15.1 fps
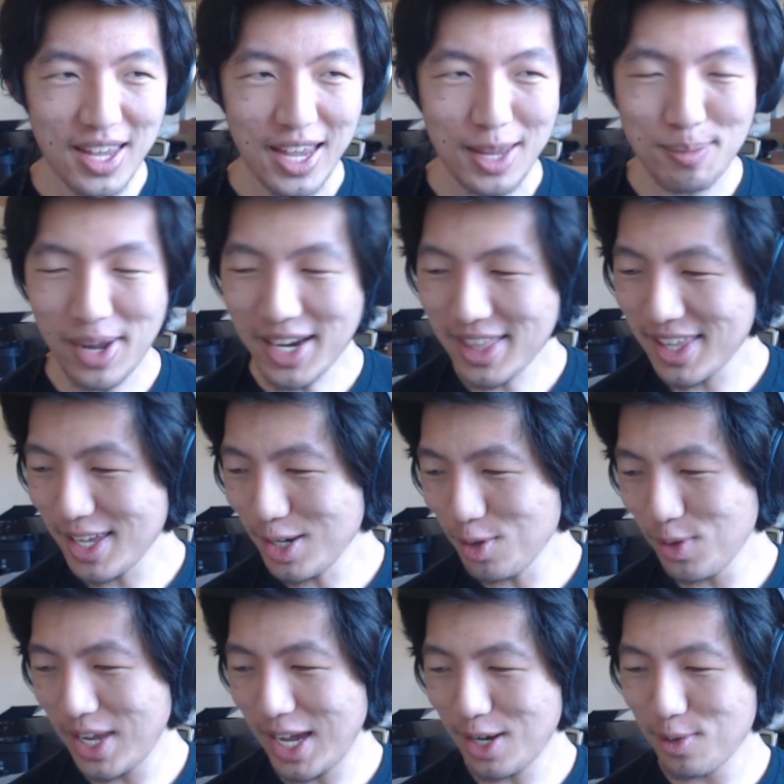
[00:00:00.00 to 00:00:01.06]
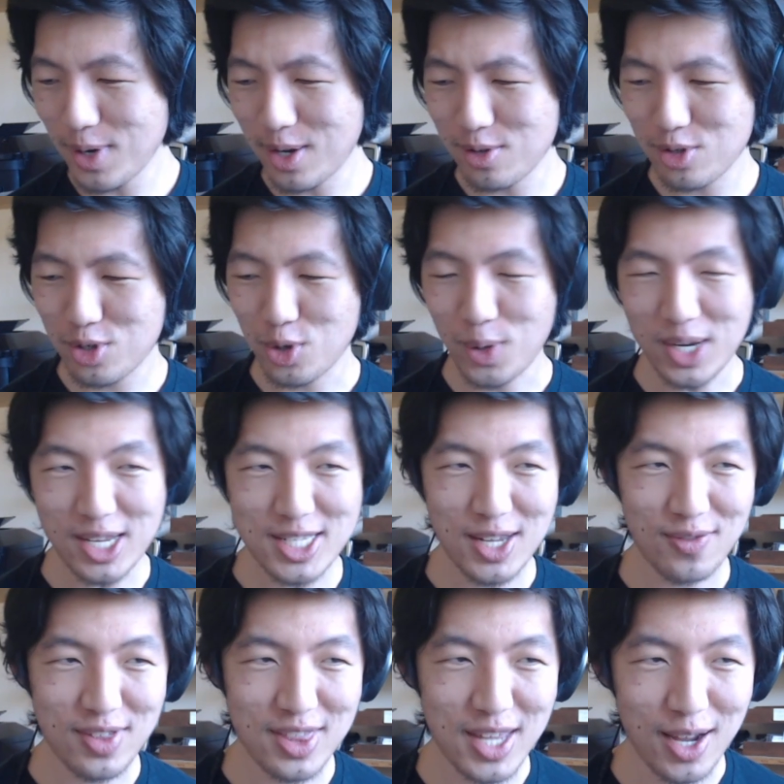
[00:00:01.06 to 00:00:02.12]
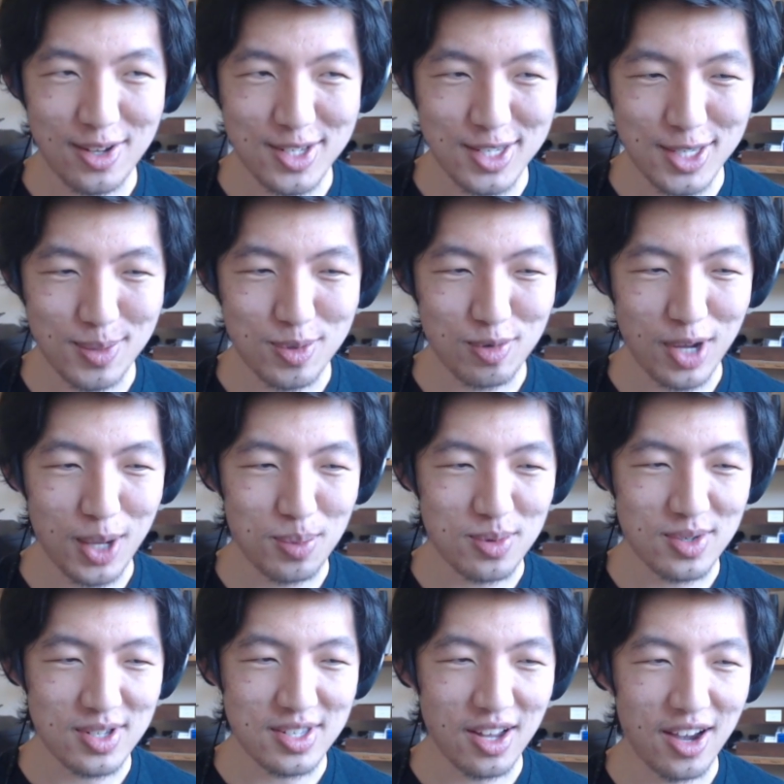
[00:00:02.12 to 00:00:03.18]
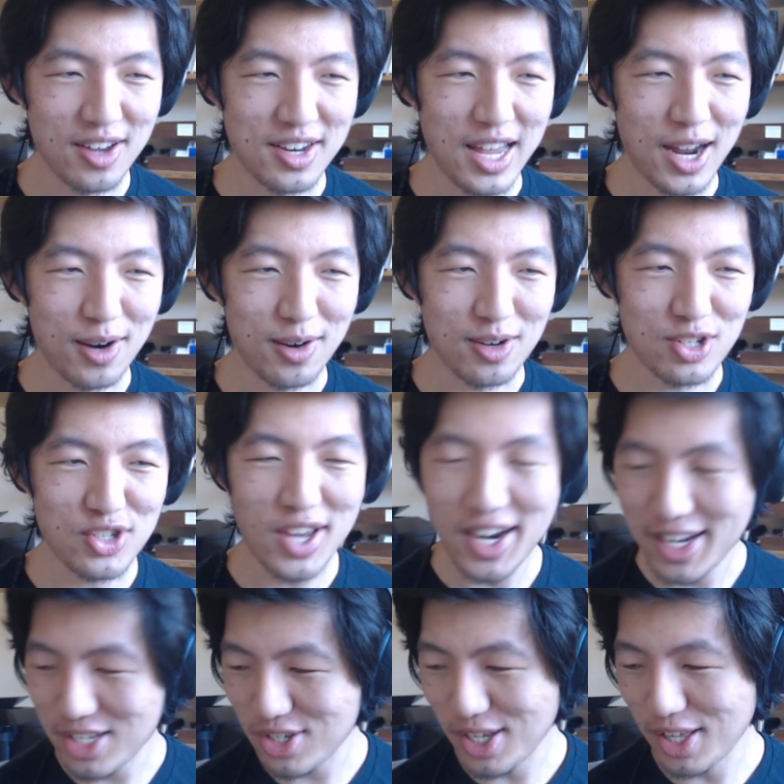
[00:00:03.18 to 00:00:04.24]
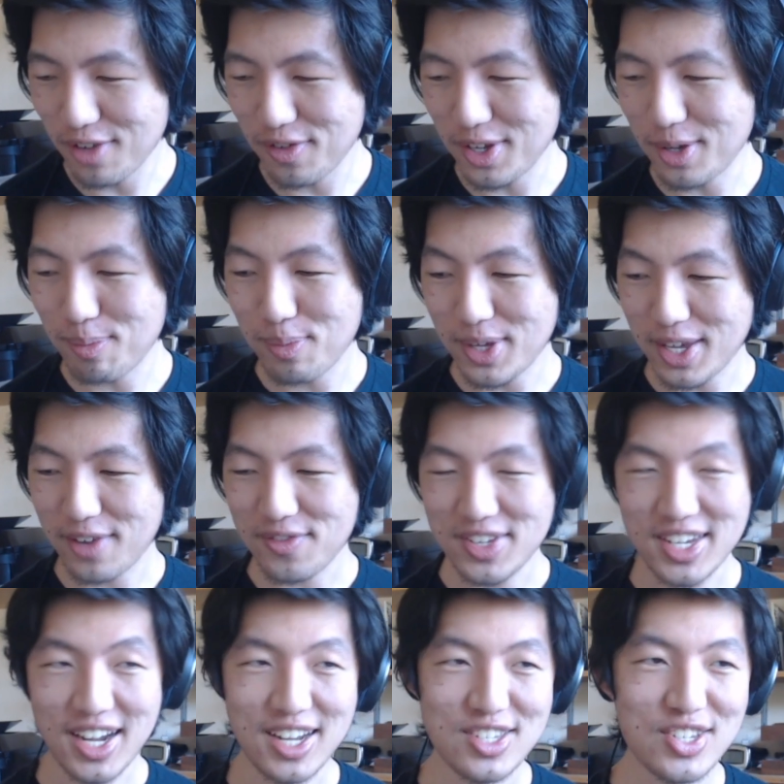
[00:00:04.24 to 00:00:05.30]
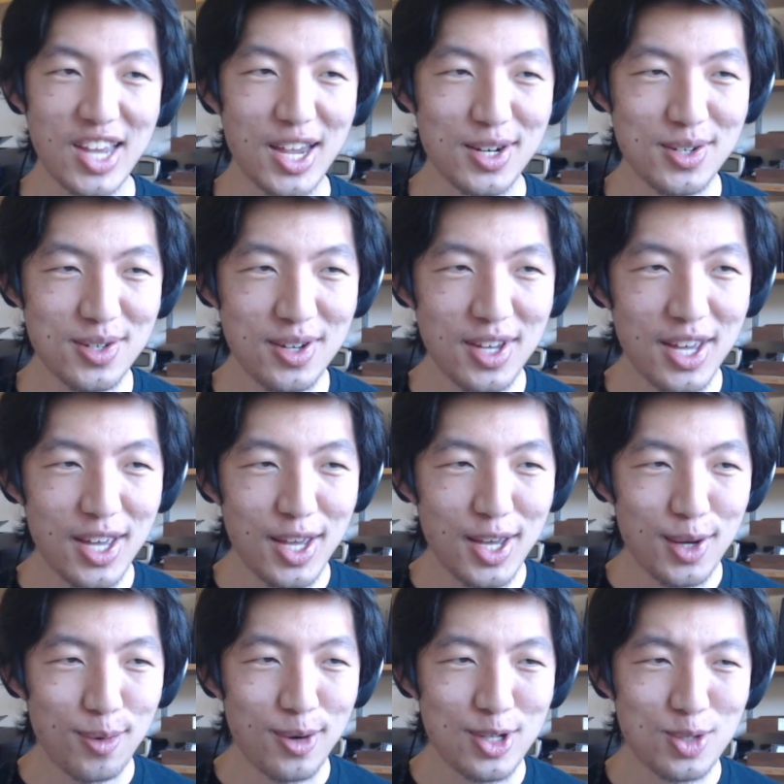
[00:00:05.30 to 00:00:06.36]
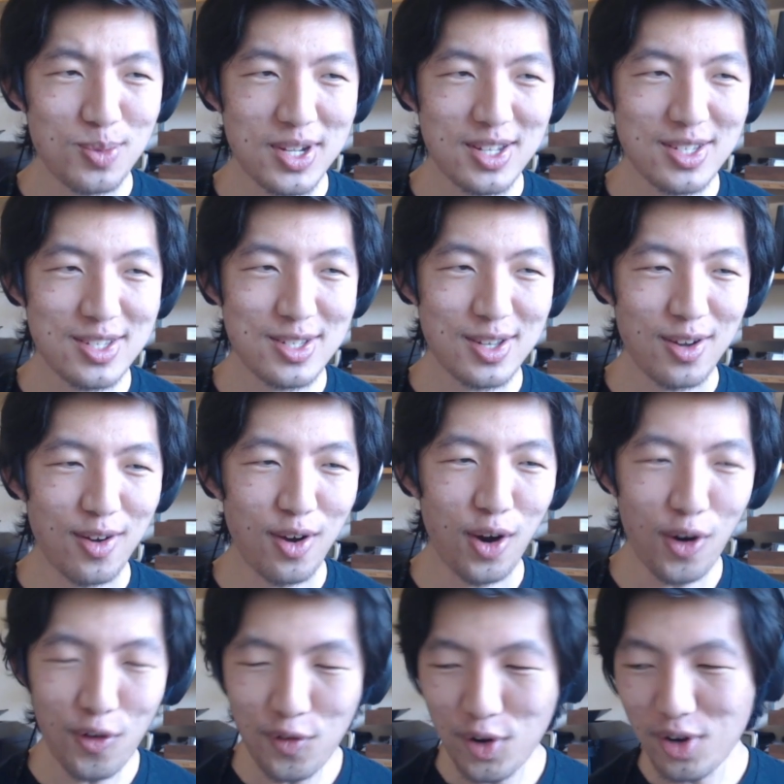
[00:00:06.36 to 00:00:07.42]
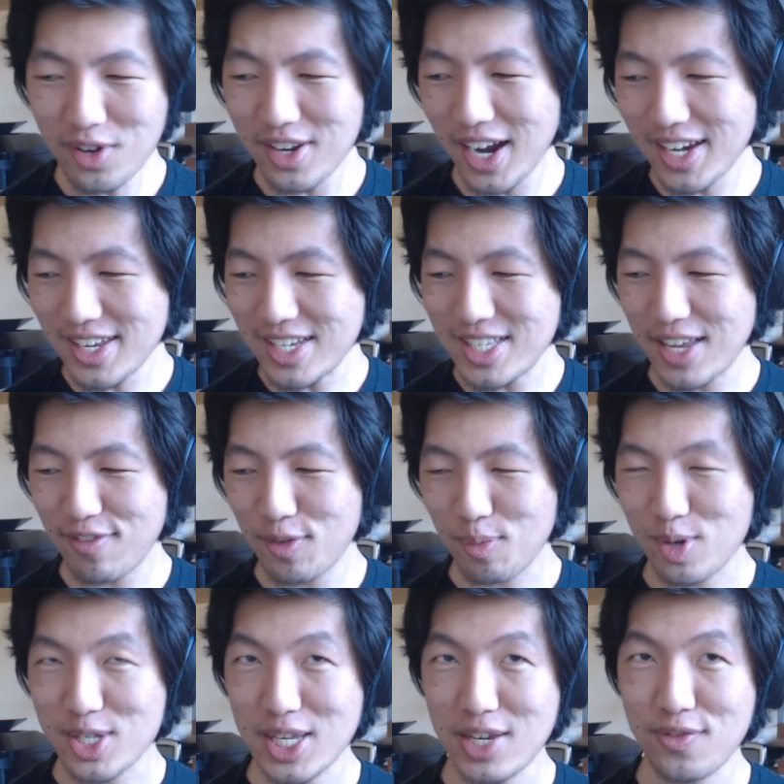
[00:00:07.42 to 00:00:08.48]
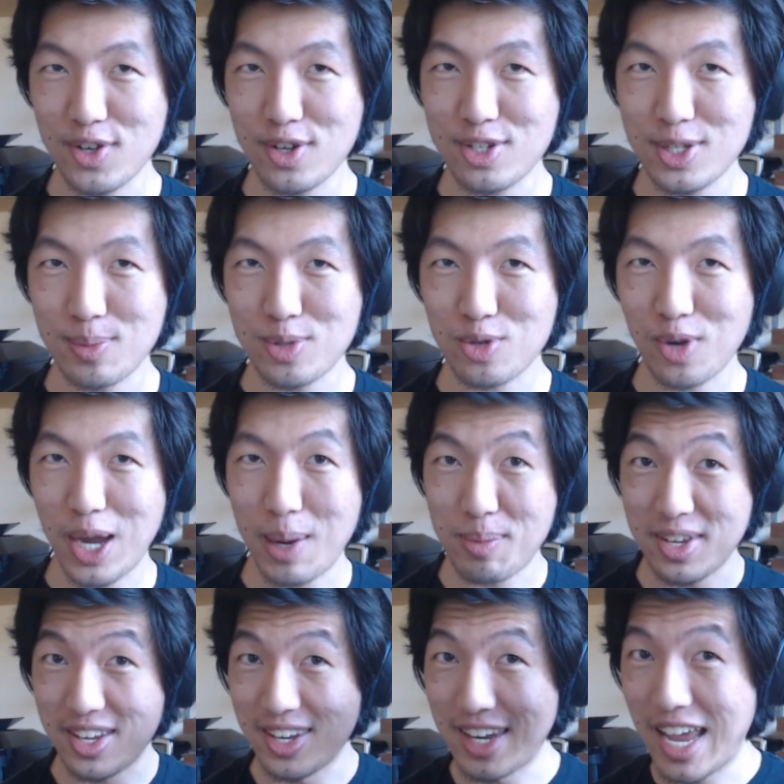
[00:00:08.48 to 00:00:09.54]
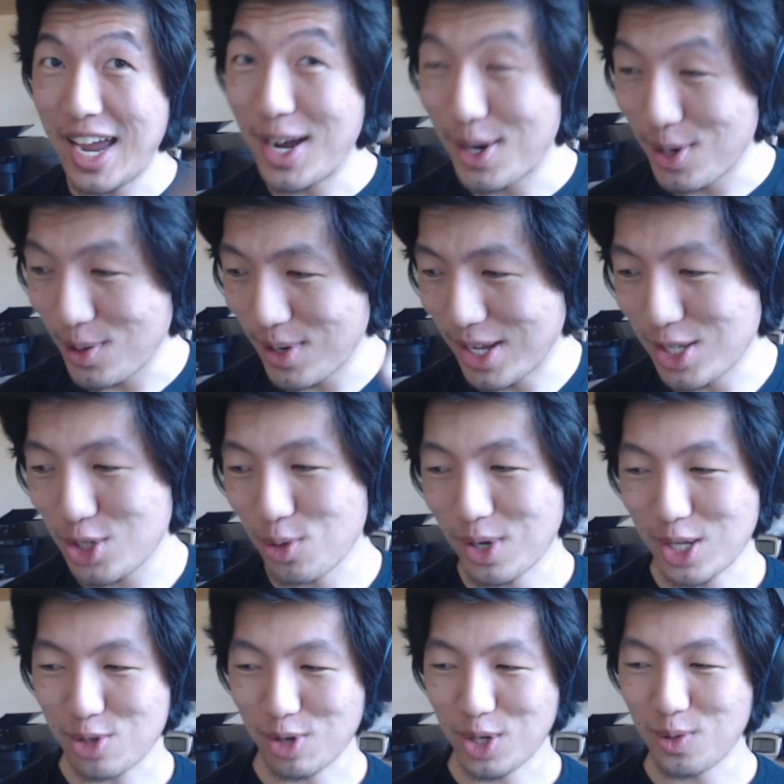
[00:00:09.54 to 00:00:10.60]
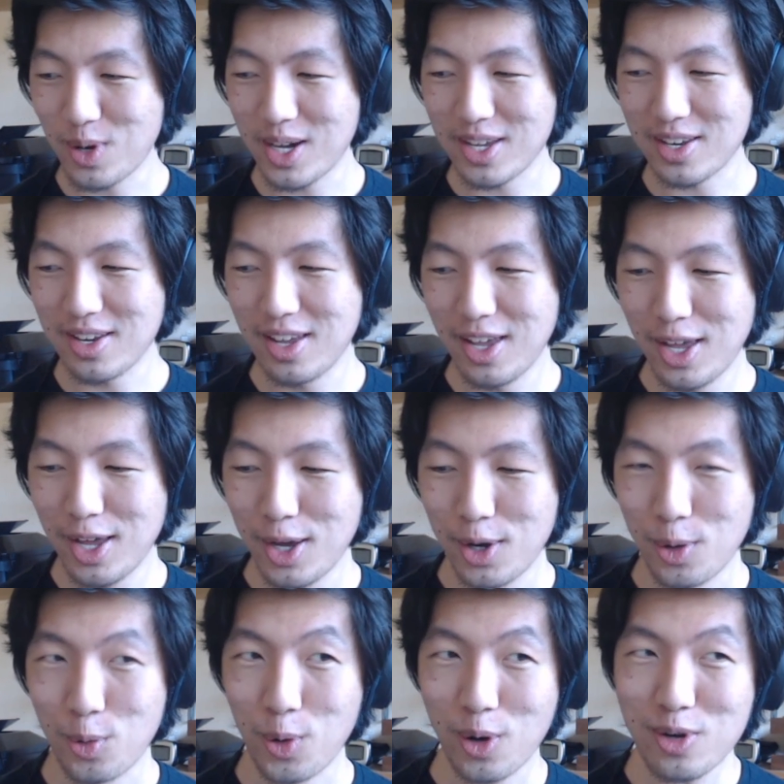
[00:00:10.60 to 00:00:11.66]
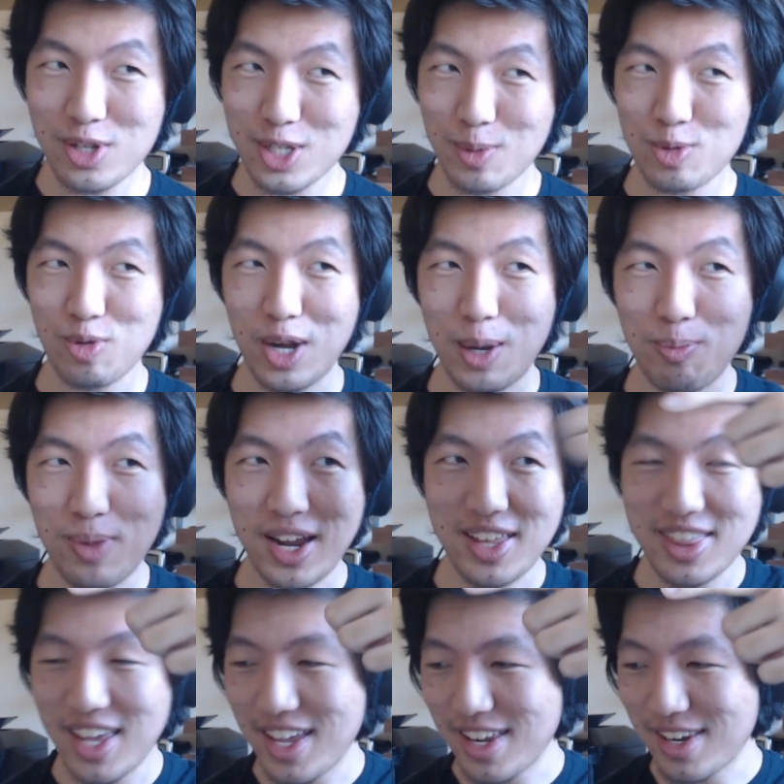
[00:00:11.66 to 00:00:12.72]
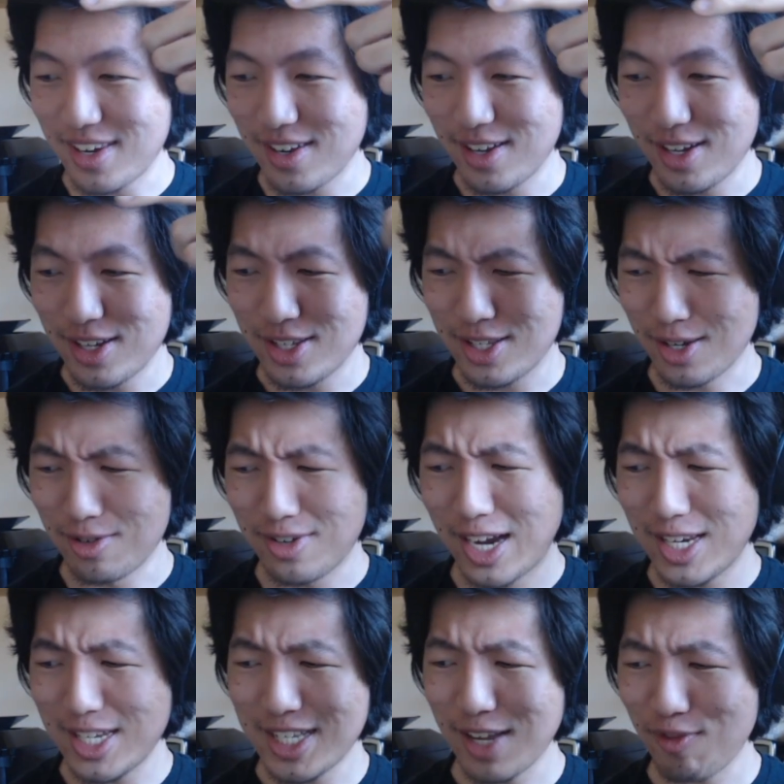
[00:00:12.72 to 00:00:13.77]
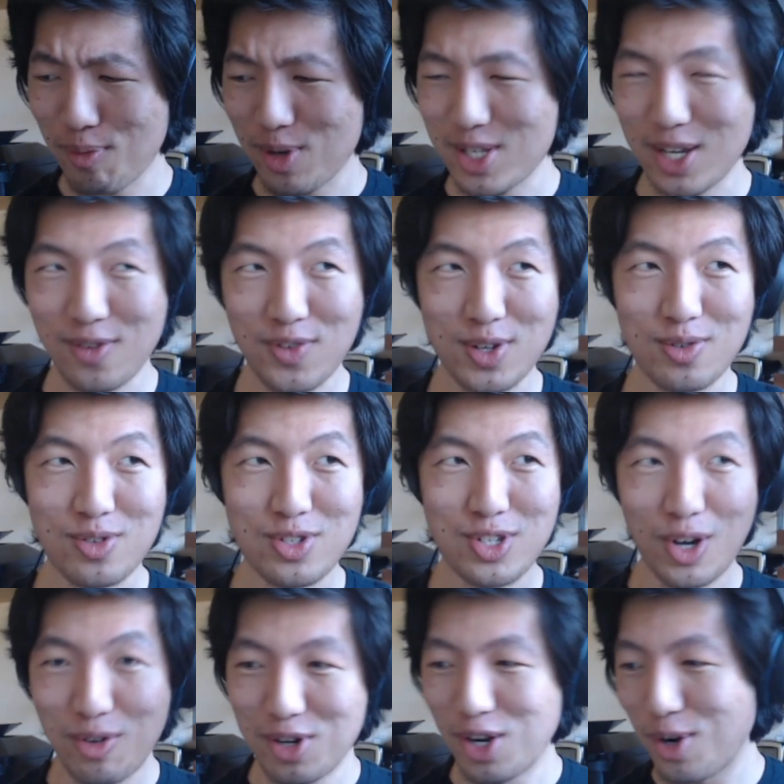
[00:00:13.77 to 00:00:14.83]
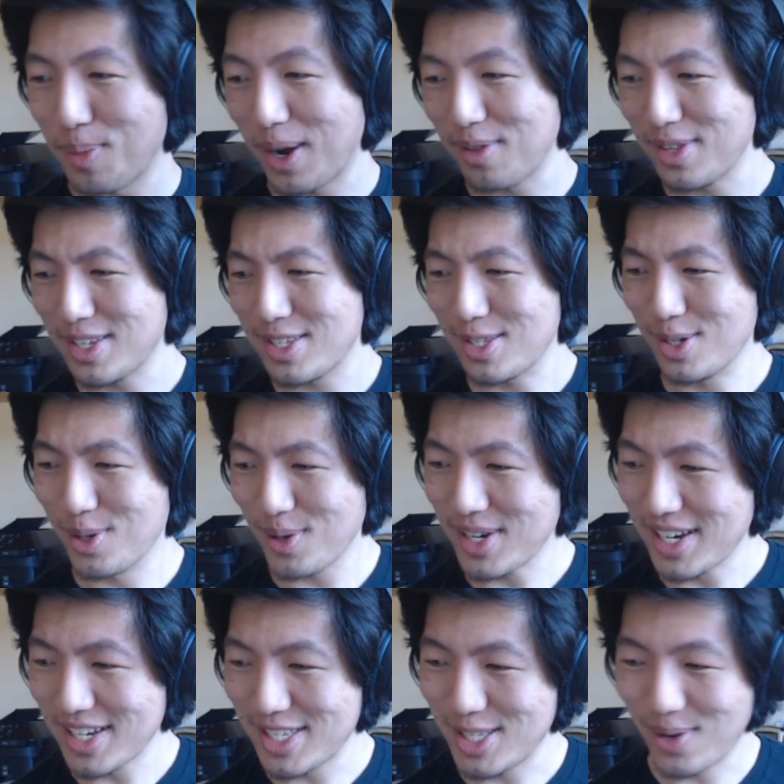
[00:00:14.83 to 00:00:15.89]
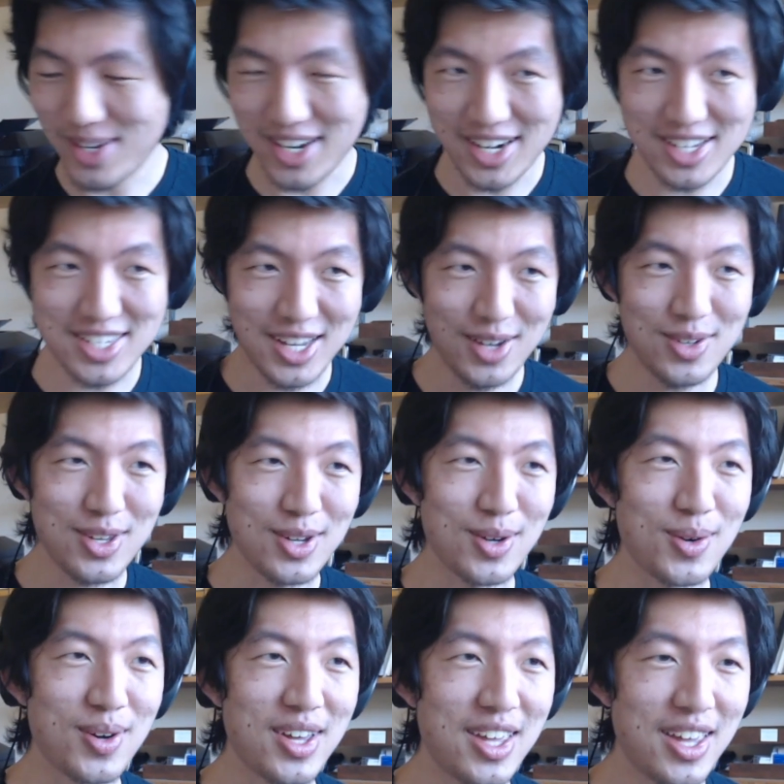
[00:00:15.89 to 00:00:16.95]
And back then, we had around 27,000 subscribers on our Jack and Jellify BFDI channel, which means over 97% of you subscribed now in 2021 weren't subscribed back then, so 97% of you don't know about this story, so I gotta tell you.